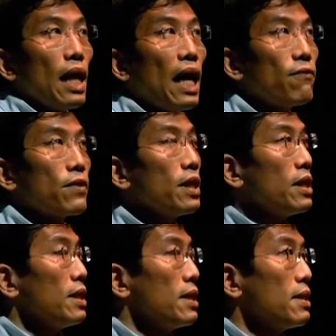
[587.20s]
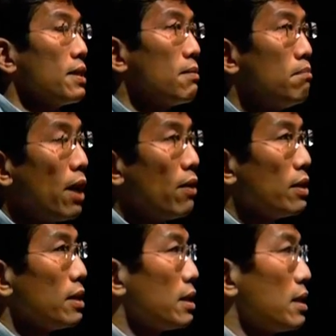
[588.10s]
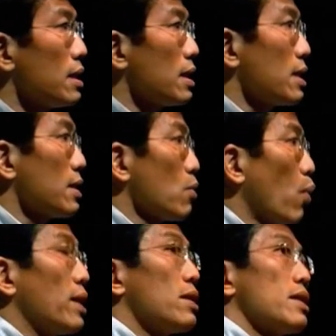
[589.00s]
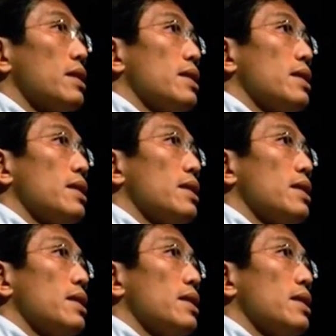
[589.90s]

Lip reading: After Merrill went